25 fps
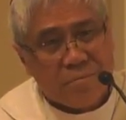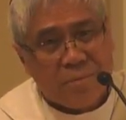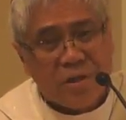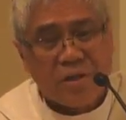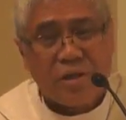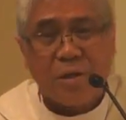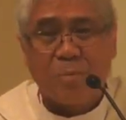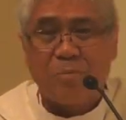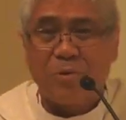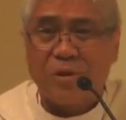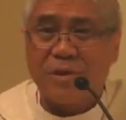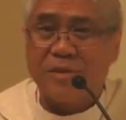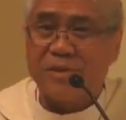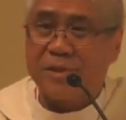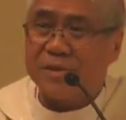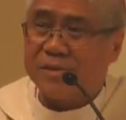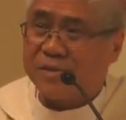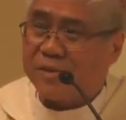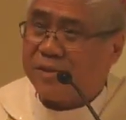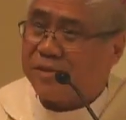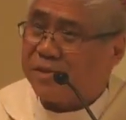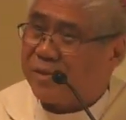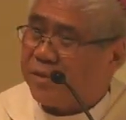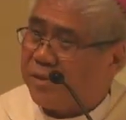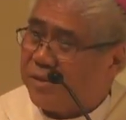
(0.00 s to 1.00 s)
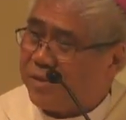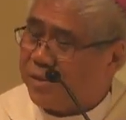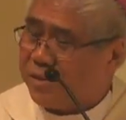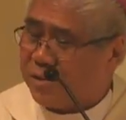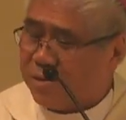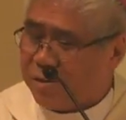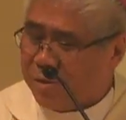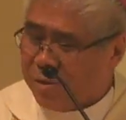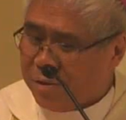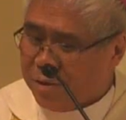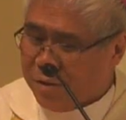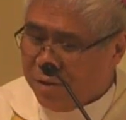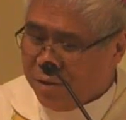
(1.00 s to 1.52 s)
My dear brothers and
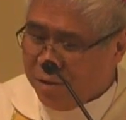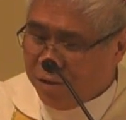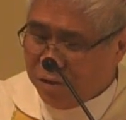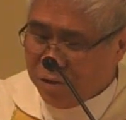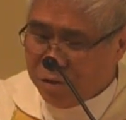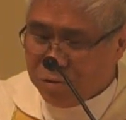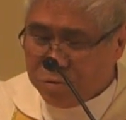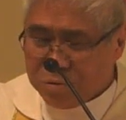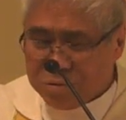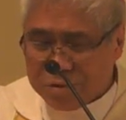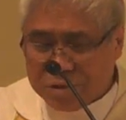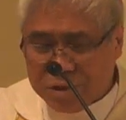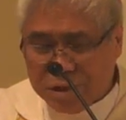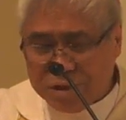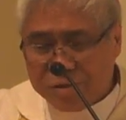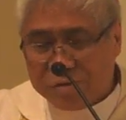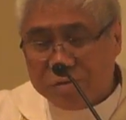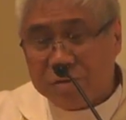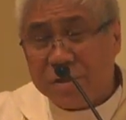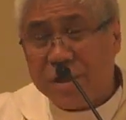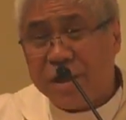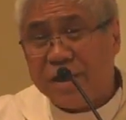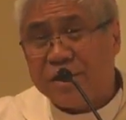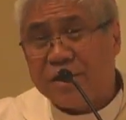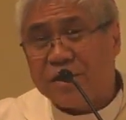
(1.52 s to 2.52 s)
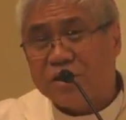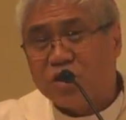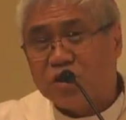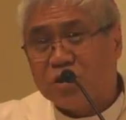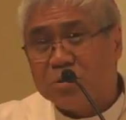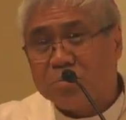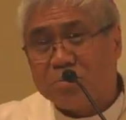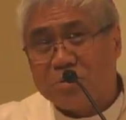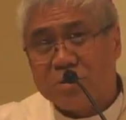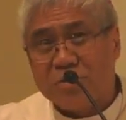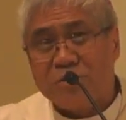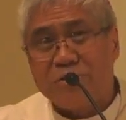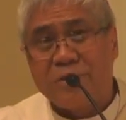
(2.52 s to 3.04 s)
sisters, you notice today the
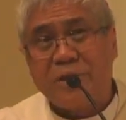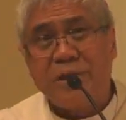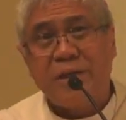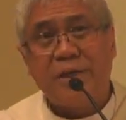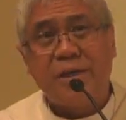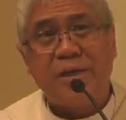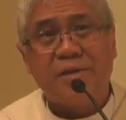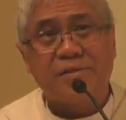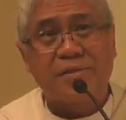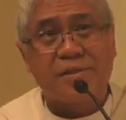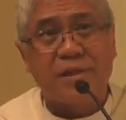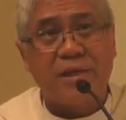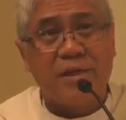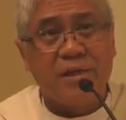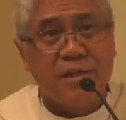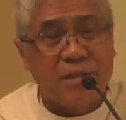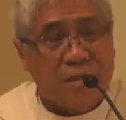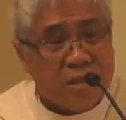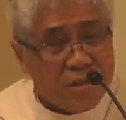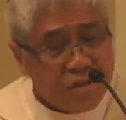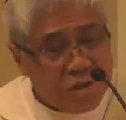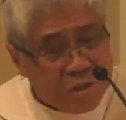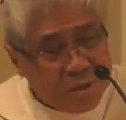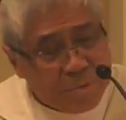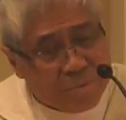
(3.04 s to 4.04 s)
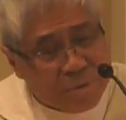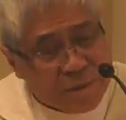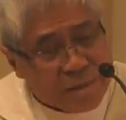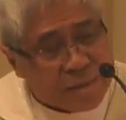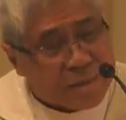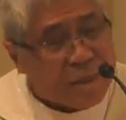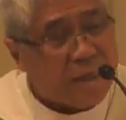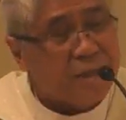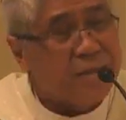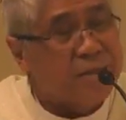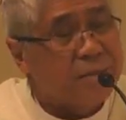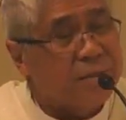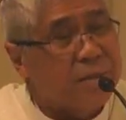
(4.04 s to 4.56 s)
scripture readings, the liturgy
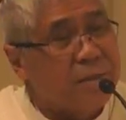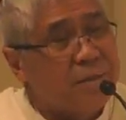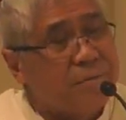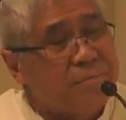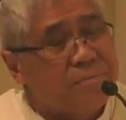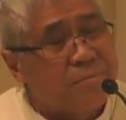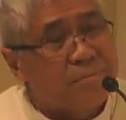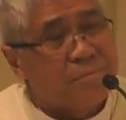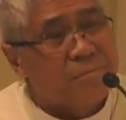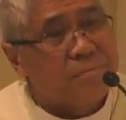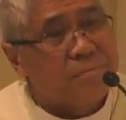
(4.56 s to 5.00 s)
precisely,